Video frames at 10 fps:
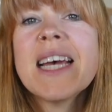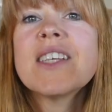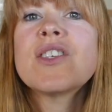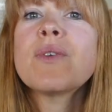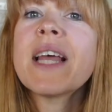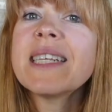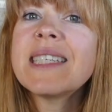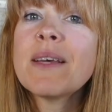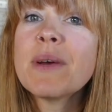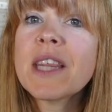So let's
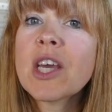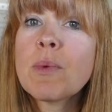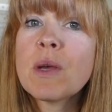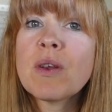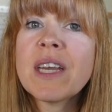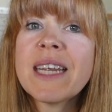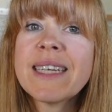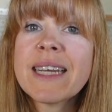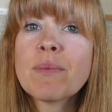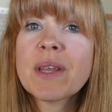see what the community
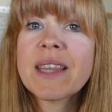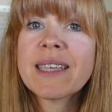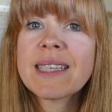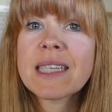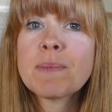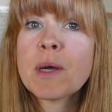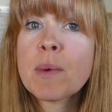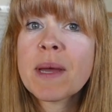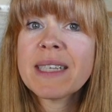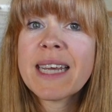did with this
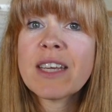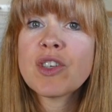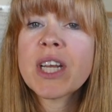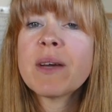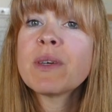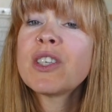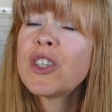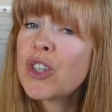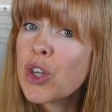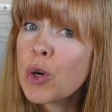experimentation. It was
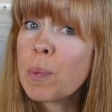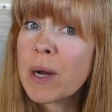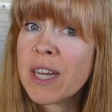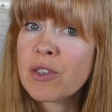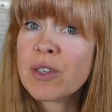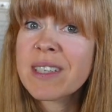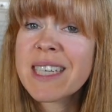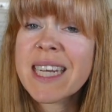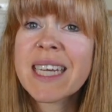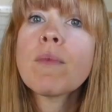super
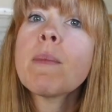interesting.